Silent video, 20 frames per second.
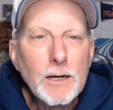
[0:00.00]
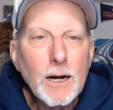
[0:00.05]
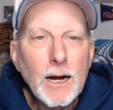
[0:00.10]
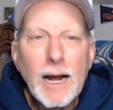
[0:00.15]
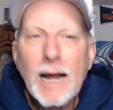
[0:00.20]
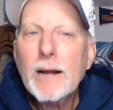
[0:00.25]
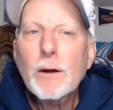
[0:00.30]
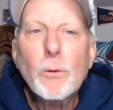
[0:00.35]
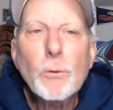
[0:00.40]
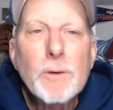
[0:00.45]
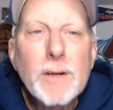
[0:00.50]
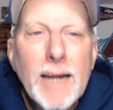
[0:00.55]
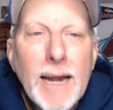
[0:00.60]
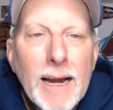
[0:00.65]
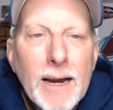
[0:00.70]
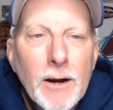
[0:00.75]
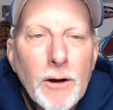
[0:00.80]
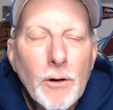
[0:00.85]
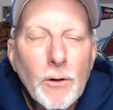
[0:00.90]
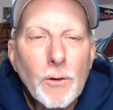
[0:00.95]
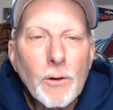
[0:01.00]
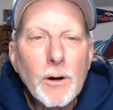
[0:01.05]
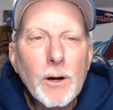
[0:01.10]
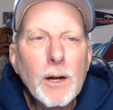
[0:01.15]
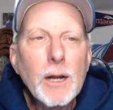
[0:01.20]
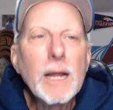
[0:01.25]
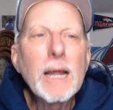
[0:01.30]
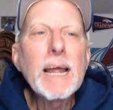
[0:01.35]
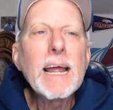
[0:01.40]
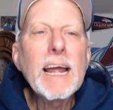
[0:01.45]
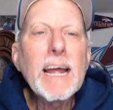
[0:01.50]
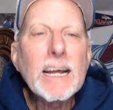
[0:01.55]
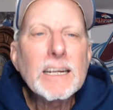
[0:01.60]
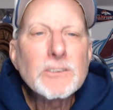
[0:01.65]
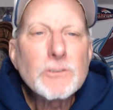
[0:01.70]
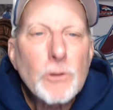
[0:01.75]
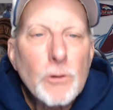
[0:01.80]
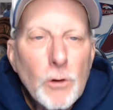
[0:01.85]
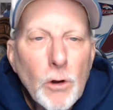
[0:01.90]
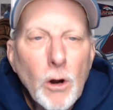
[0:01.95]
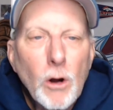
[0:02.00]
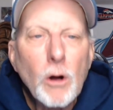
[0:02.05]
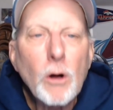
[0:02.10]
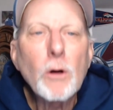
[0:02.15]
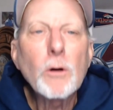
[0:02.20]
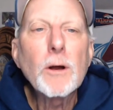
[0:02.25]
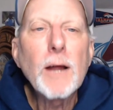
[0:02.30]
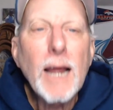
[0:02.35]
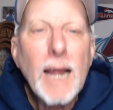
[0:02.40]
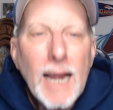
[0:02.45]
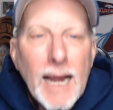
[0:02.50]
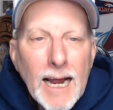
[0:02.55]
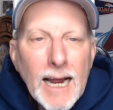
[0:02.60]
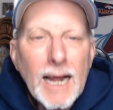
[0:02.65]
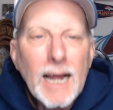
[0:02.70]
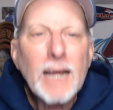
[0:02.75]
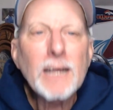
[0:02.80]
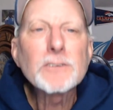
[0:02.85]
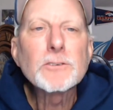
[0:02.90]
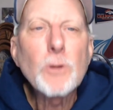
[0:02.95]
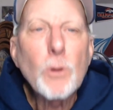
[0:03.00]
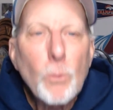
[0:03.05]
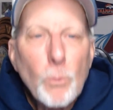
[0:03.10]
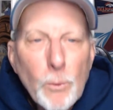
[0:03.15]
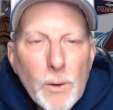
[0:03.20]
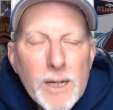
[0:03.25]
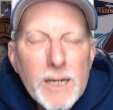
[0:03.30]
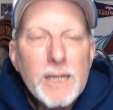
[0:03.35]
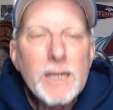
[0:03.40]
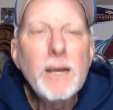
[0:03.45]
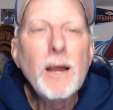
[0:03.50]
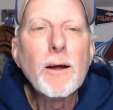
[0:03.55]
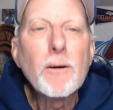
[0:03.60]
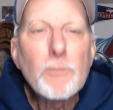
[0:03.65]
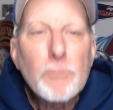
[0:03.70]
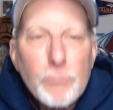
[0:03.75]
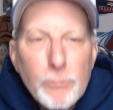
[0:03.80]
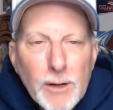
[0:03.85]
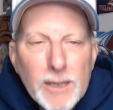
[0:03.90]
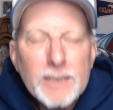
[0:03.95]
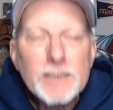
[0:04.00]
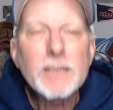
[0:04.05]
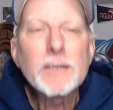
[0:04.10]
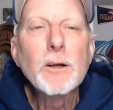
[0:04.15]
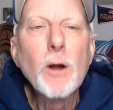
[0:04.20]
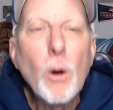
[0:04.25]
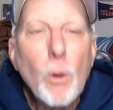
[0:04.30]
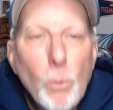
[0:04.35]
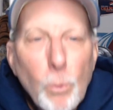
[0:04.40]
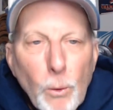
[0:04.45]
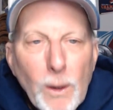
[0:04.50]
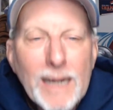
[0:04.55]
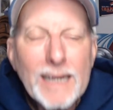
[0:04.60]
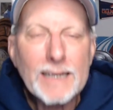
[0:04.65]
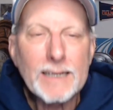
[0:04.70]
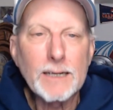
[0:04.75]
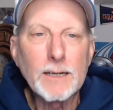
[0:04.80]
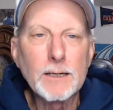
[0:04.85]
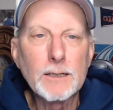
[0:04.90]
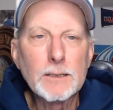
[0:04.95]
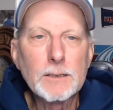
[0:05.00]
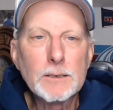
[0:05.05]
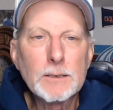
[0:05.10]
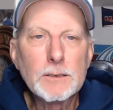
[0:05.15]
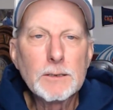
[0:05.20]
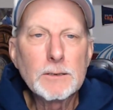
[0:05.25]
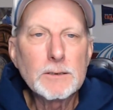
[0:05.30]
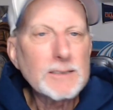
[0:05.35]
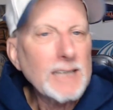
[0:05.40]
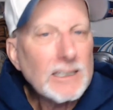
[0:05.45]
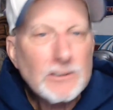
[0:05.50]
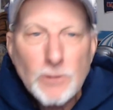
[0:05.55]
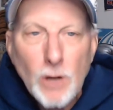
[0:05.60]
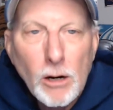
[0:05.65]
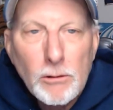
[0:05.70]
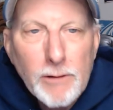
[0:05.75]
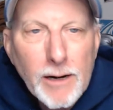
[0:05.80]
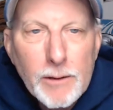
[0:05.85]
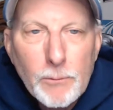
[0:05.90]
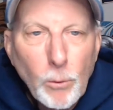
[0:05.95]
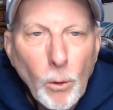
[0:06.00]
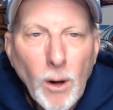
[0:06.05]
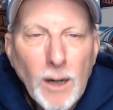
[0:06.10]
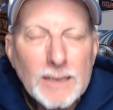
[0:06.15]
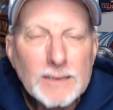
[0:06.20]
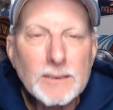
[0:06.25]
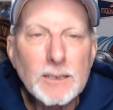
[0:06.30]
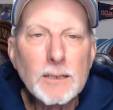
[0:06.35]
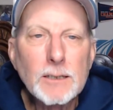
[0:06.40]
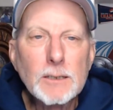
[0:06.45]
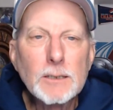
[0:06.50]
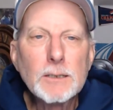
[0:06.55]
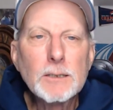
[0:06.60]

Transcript: I don't care as long as we freaking win. That's all I want.